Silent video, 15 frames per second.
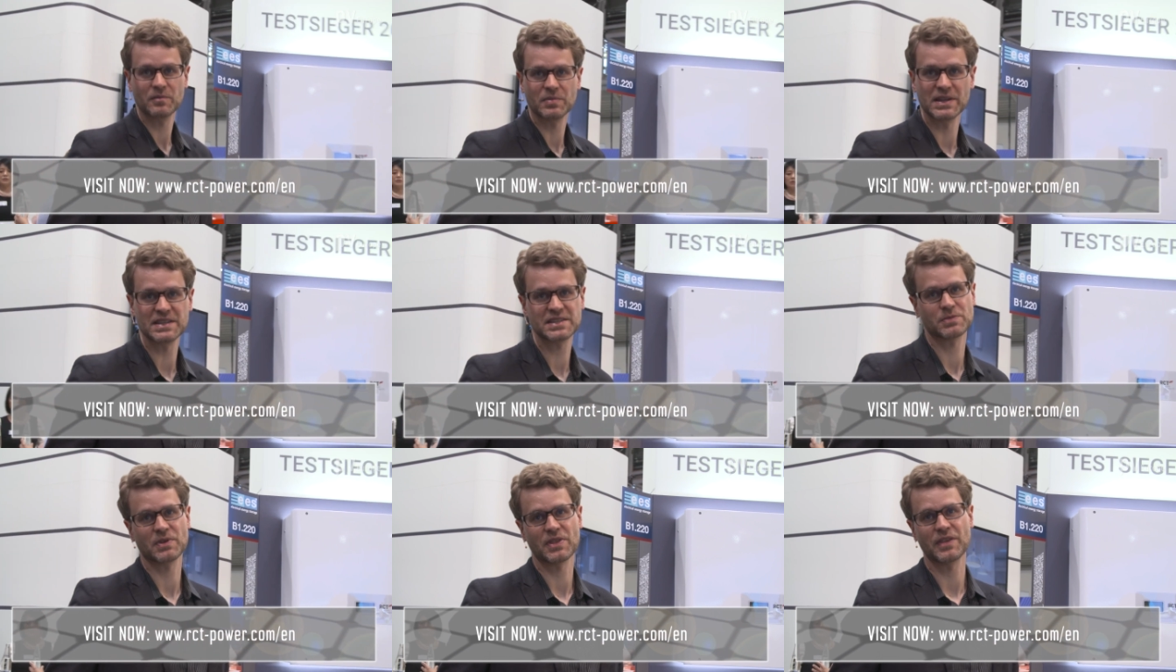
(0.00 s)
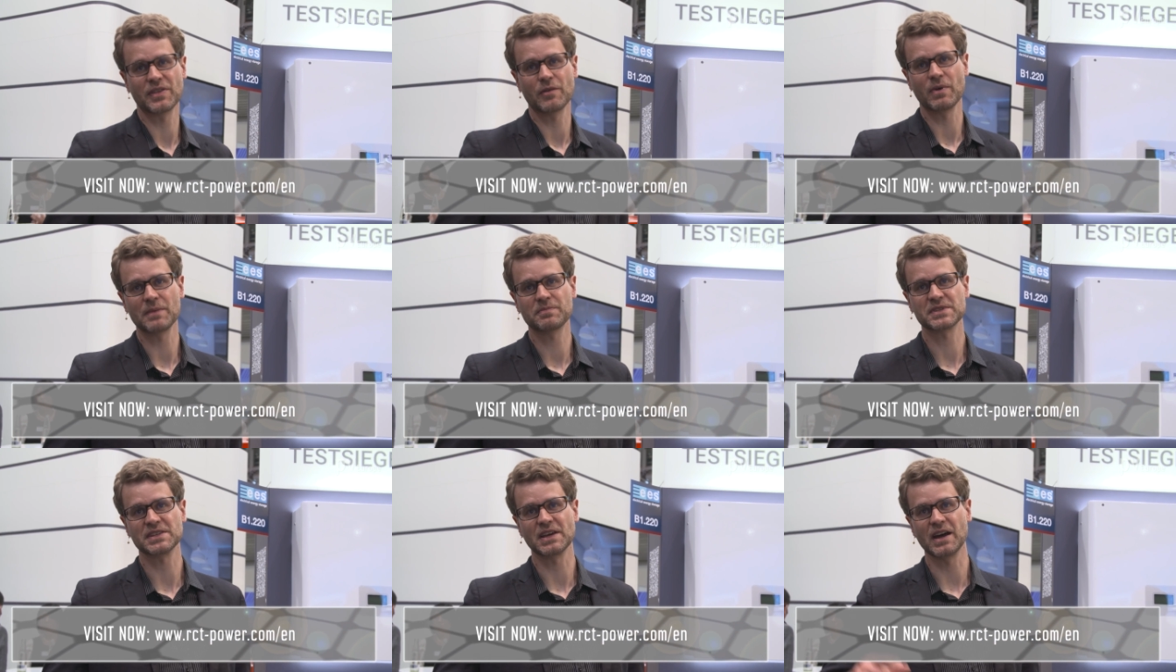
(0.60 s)
please visit the
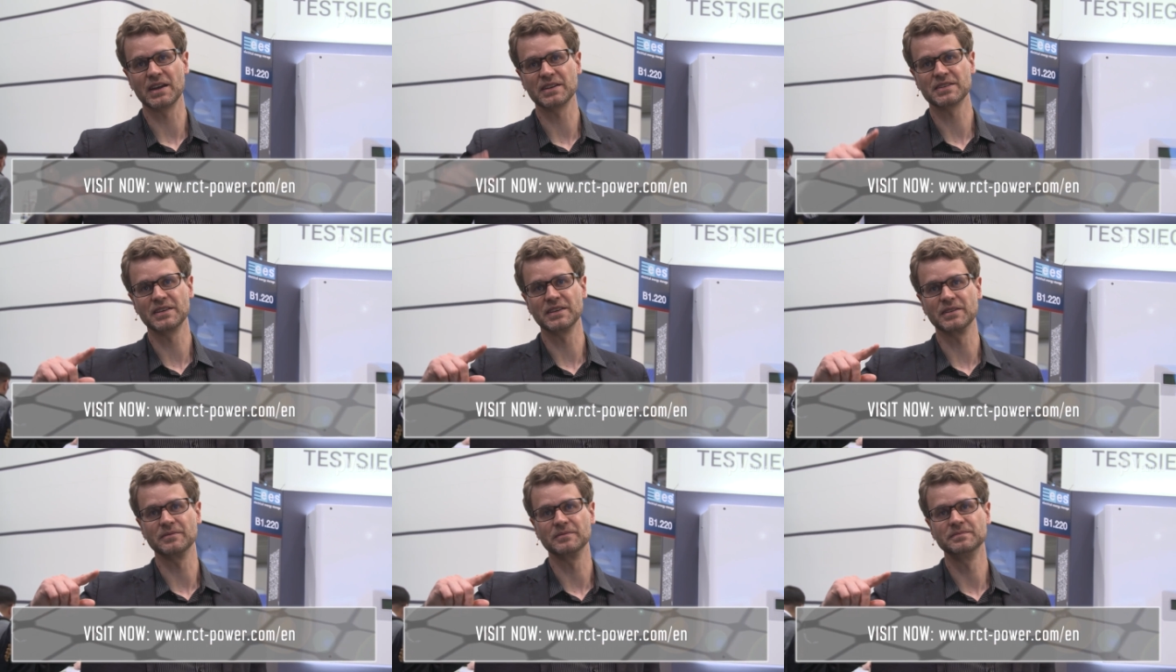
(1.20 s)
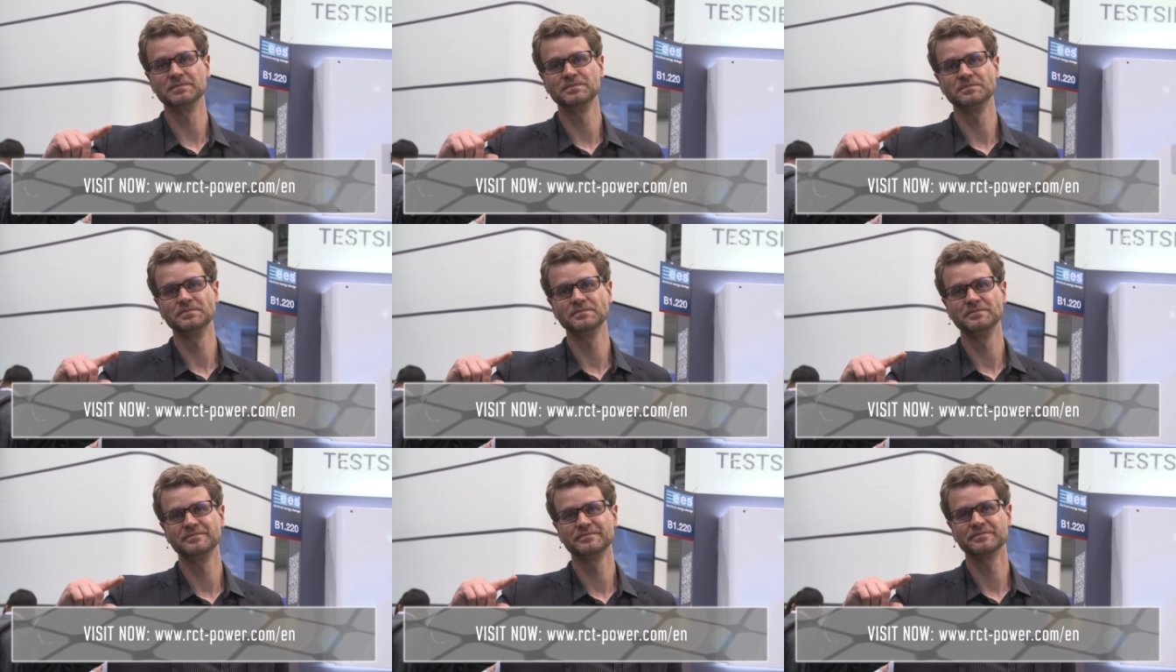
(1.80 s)
website
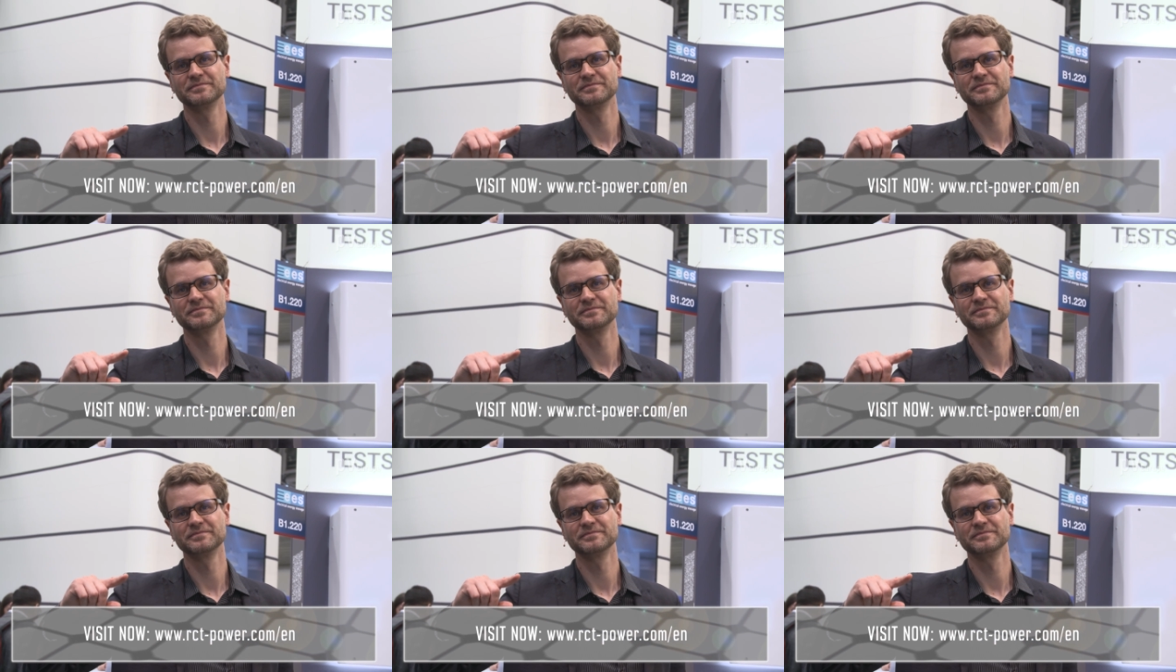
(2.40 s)
here.